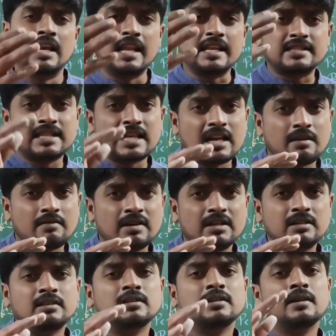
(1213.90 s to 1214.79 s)
less than
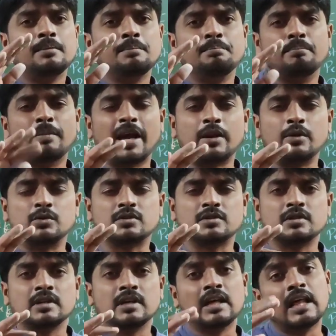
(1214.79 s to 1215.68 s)
hour,
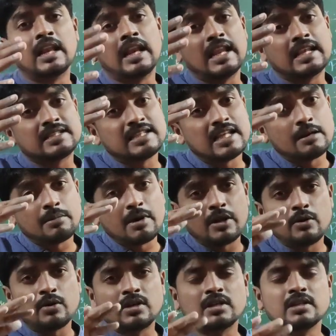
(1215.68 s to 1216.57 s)
minute, less than
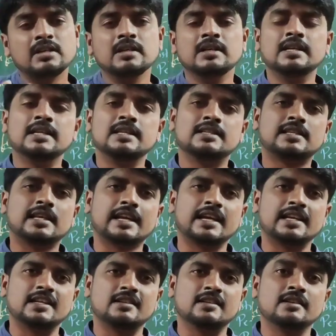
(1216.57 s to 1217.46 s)
minute,
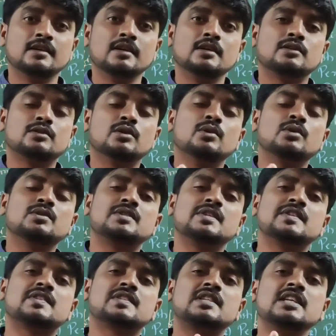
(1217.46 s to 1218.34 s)
second. So
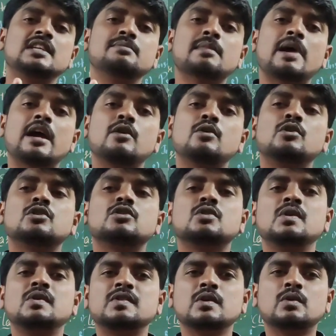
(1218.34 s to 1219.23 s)
60
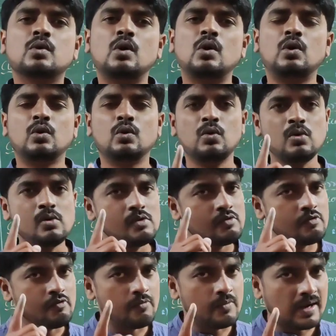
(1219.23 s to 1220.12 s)
minutes is equal to
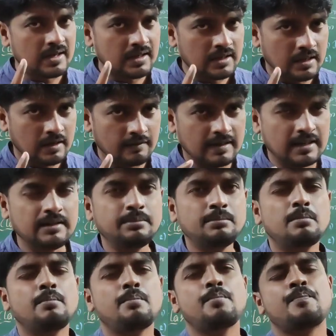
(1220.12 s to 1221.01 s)
1
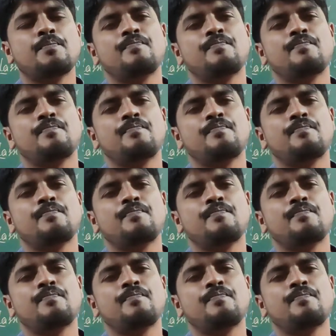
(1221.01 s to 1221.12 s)
hour.